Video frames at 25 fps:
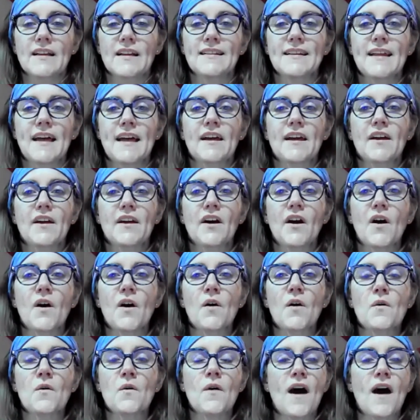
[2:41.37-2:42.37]
Let
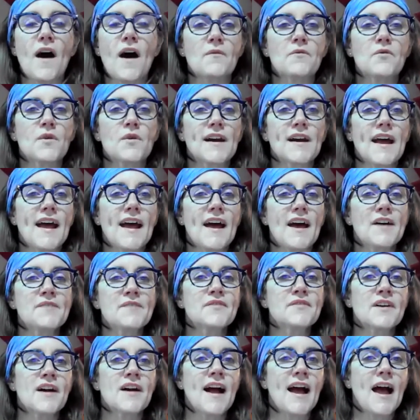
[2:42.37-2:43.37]
go of
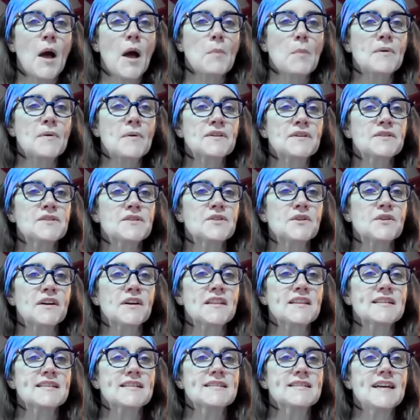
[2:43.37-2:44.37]
whatever happened
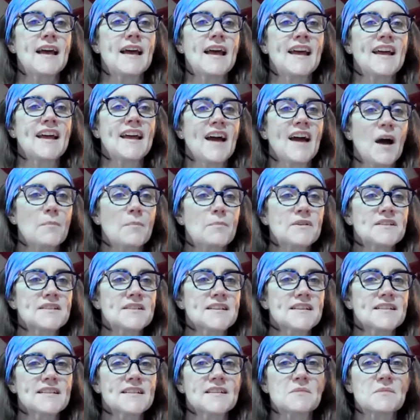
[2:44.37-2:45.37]
during the day up
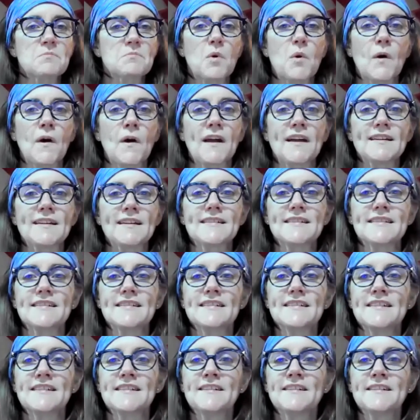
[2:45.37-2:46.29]
until this point.